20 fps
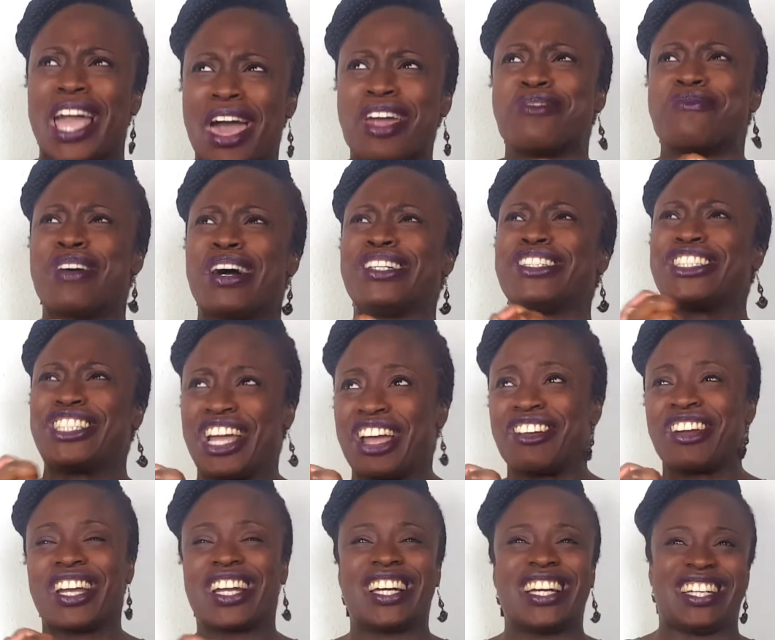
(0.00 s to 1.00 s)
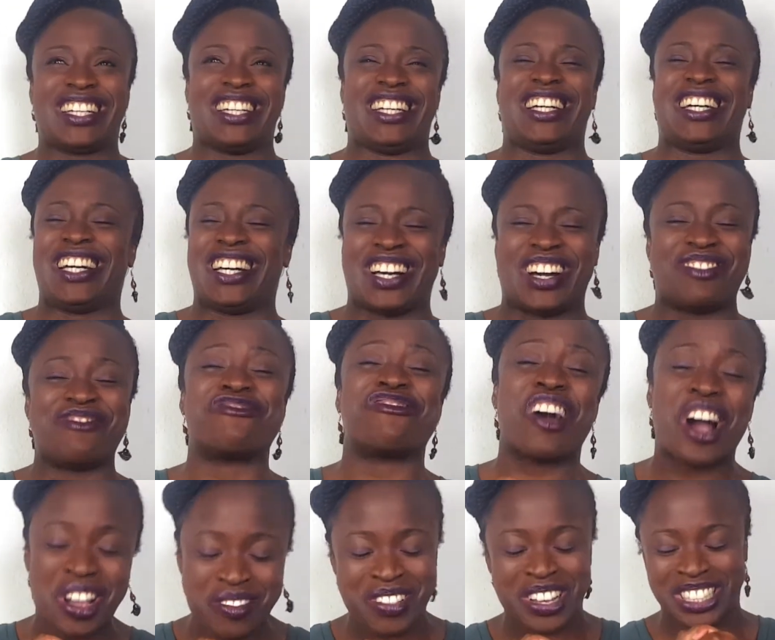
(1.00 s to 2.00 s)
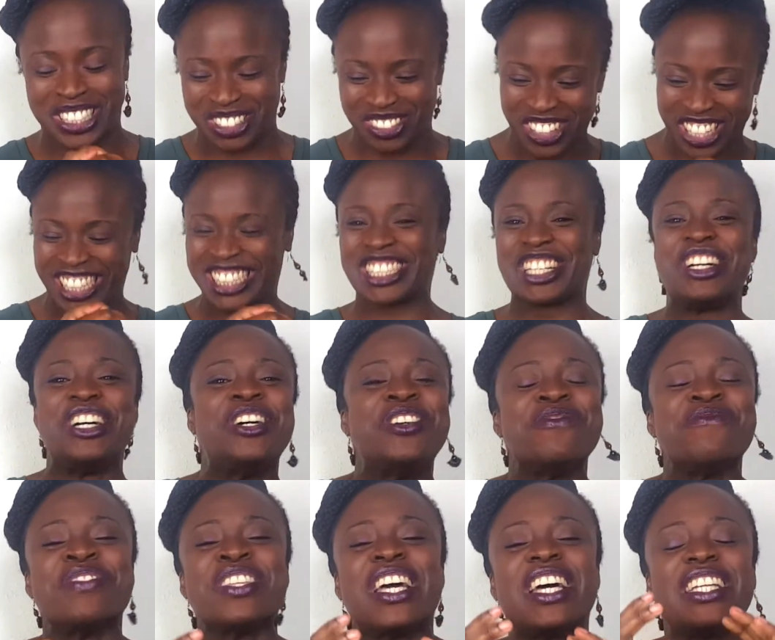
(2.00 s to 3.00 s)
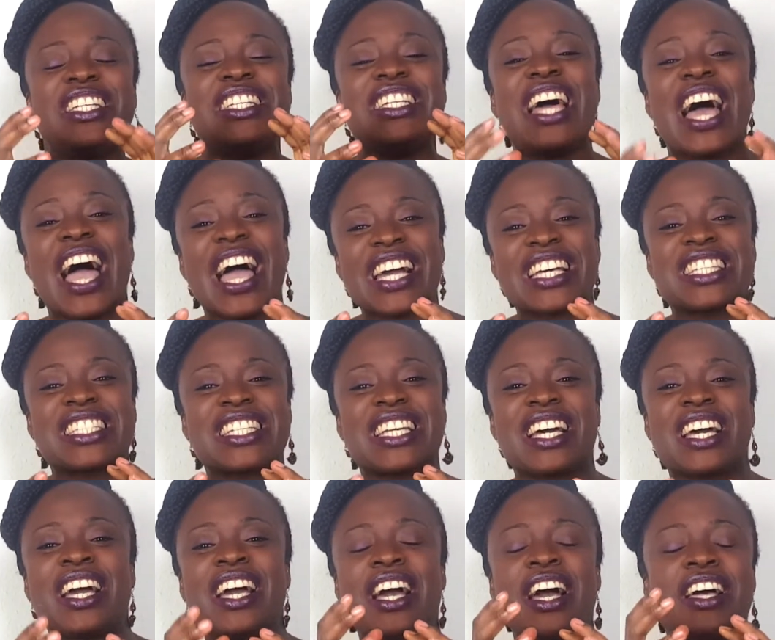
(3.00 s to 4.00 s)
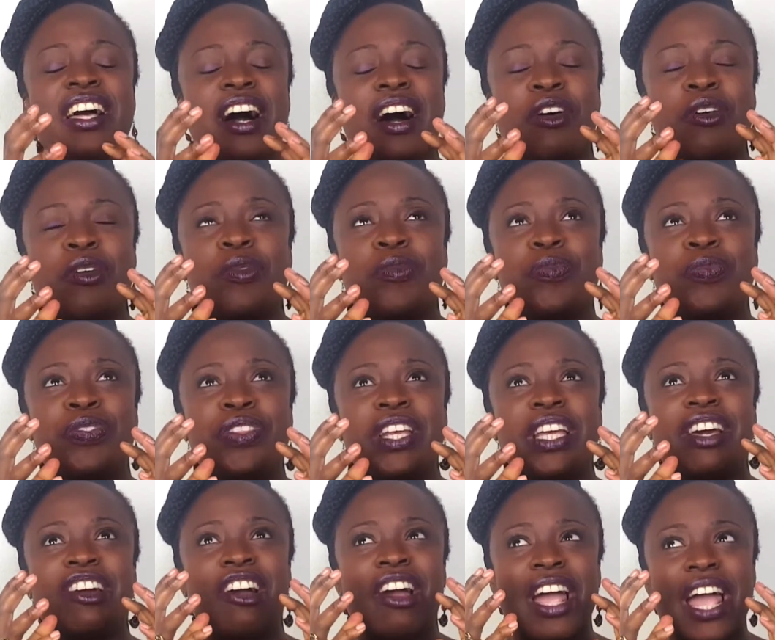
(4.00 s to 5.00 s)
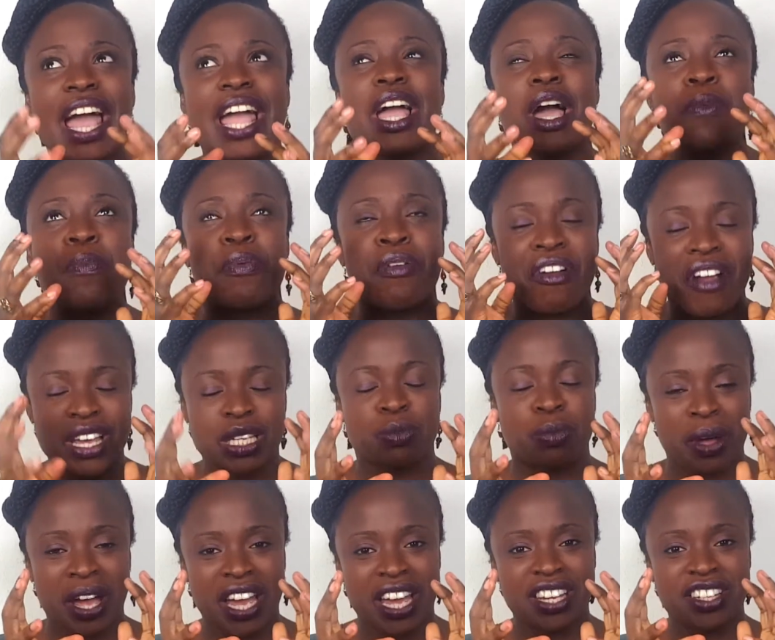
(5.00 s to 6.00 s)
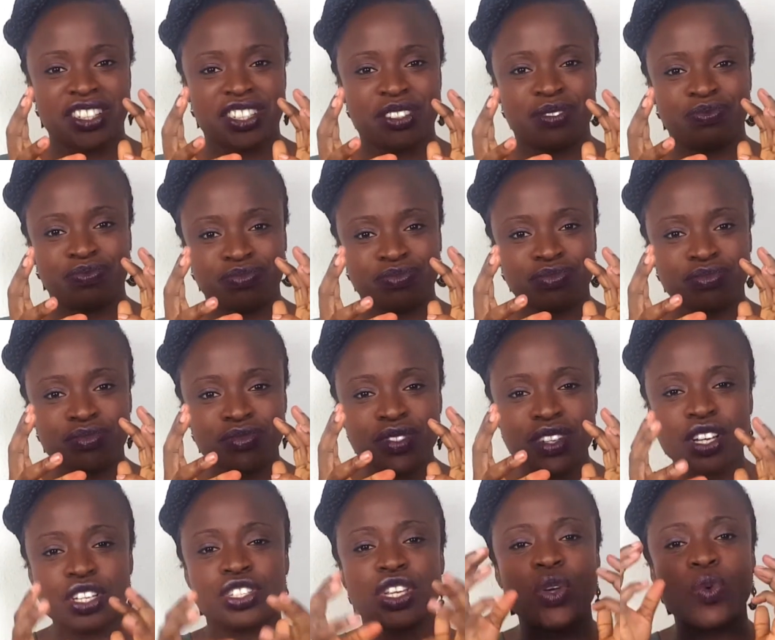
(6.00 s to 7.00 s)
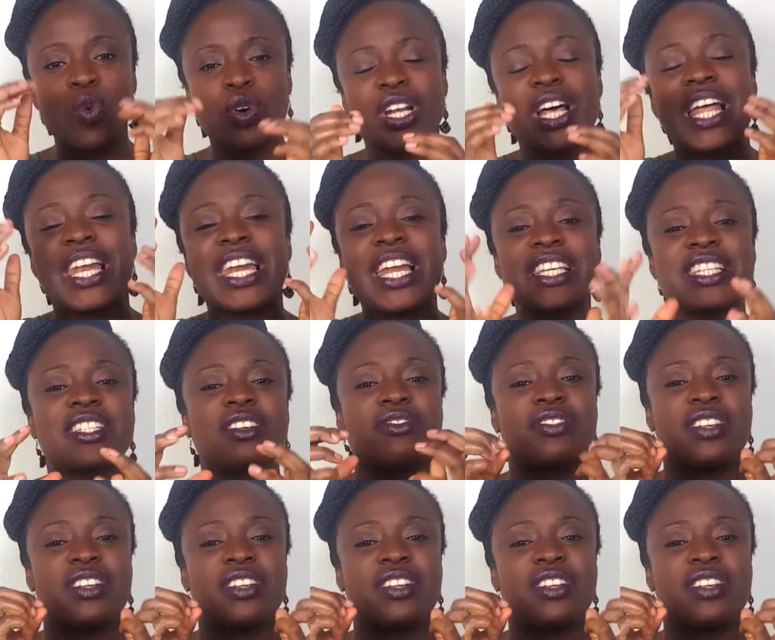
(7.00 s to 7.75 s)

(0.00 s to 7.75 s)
scared about sharing. I'm rhyming too much. Next, create a press page. So you want a list